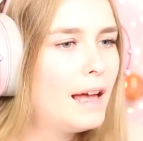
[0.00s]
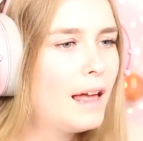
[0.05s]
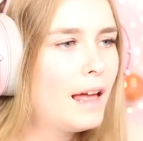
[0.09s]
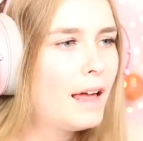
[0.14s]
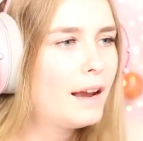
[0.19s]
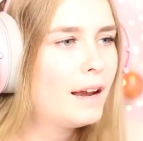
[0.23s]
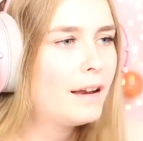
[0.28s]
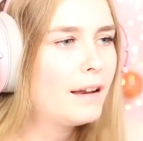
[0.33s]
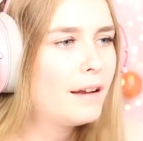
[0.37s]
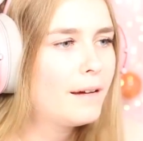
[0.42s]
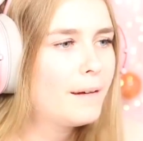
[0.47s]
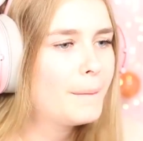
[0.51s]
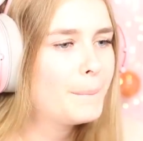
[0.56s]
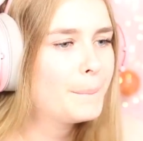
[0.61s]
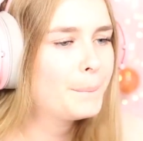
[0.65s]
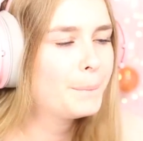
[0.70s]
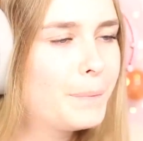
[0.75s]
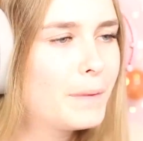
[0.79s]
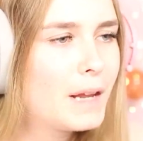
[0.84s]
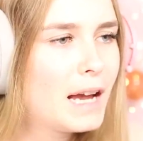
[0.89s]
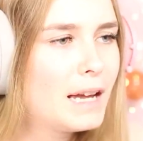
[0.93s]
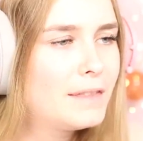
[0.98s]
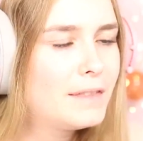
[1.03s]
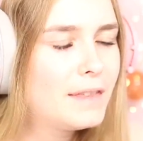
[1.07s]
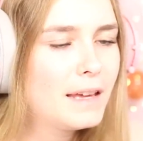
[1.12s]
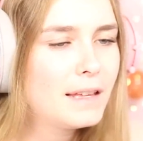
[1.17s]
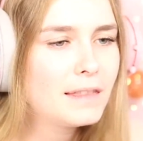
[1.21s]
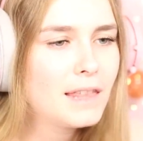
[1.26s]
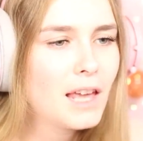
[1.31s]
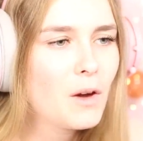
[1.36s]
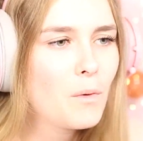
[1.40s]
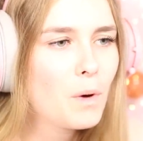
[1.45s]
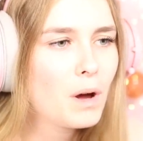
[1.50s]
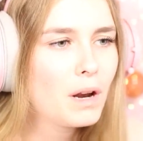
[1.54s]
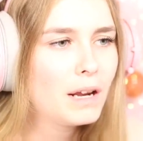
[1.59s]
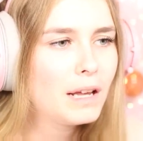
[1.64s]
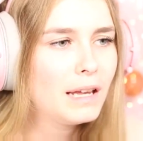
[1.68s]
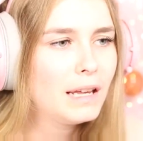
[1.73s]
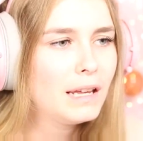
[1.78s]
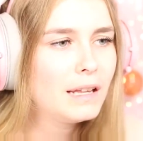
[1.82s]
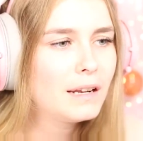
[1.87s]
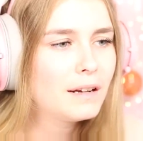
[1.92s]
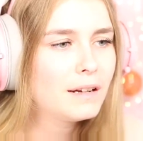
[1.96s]
And I think they want
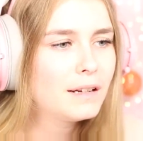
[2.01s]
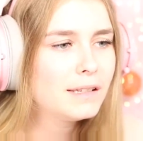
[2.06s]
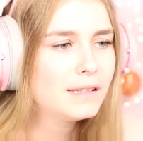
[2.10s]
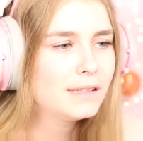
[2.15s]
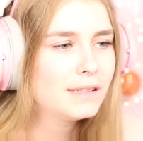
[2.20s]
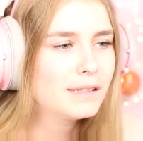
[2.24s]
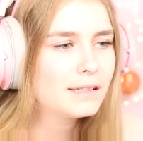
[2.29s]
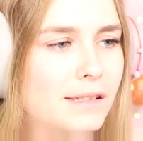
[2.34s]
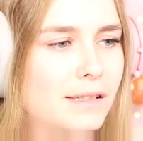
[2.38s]
to eat us,